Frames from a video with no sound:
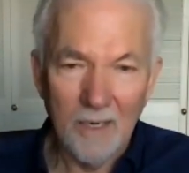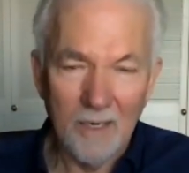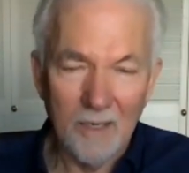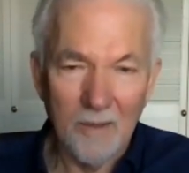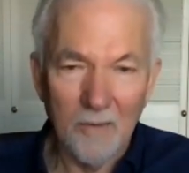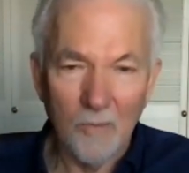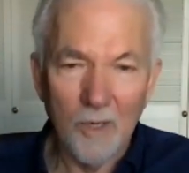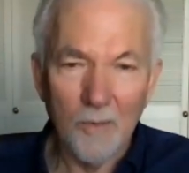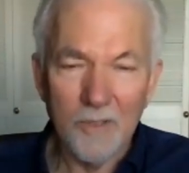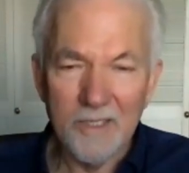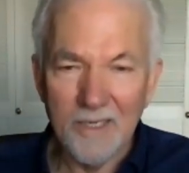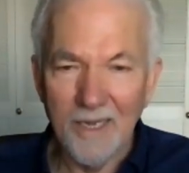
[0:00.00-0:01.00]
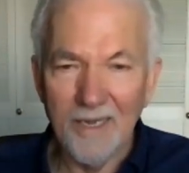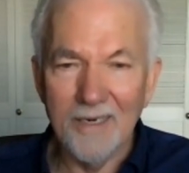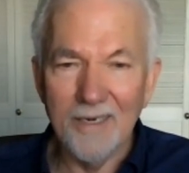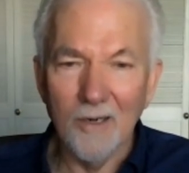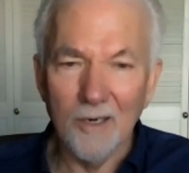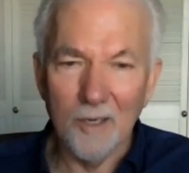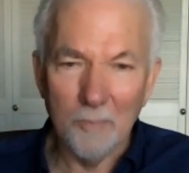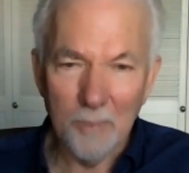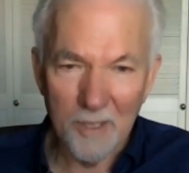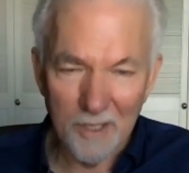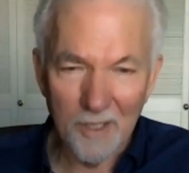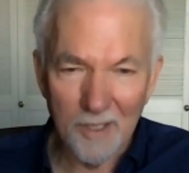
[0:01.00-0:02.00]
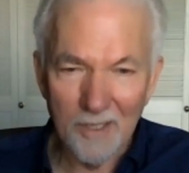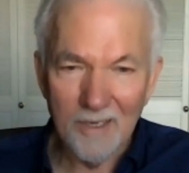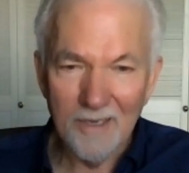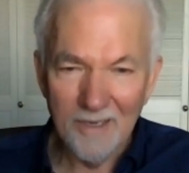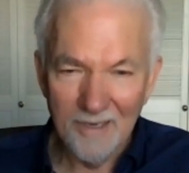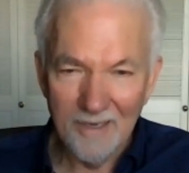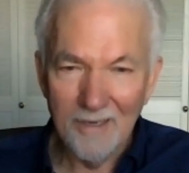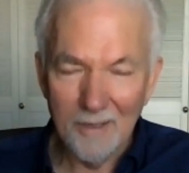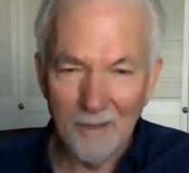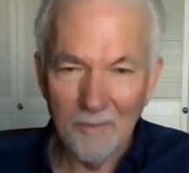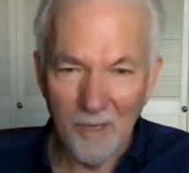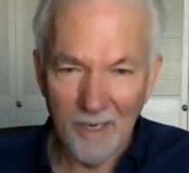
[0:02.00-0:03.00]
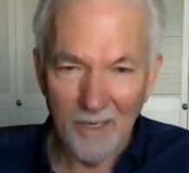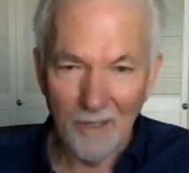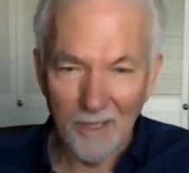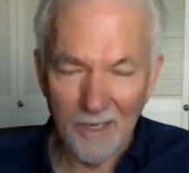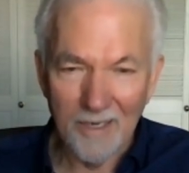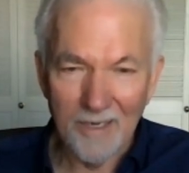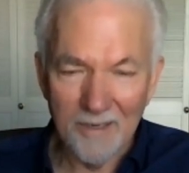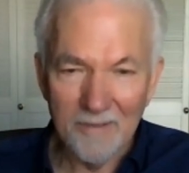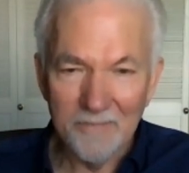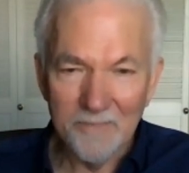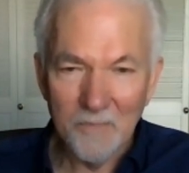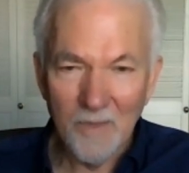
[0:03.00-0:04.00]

We were standing on a pier by a lake,